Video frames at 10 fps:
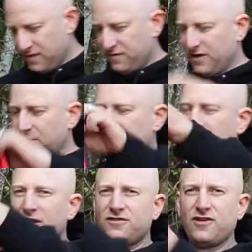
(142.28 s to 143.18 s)
For some reason
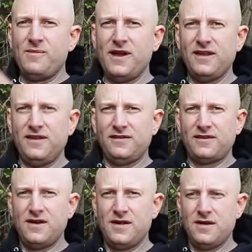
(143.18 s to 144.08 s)
we get so many of
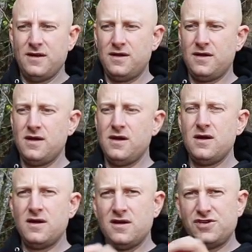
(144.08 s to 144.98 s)
these.
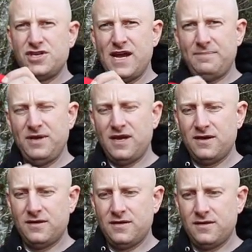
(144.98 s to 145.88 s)
Champion,
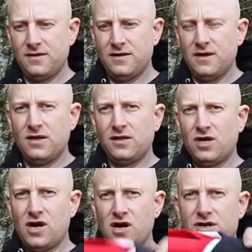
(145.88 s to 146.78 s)

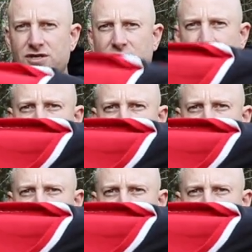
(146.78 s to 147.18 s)
large,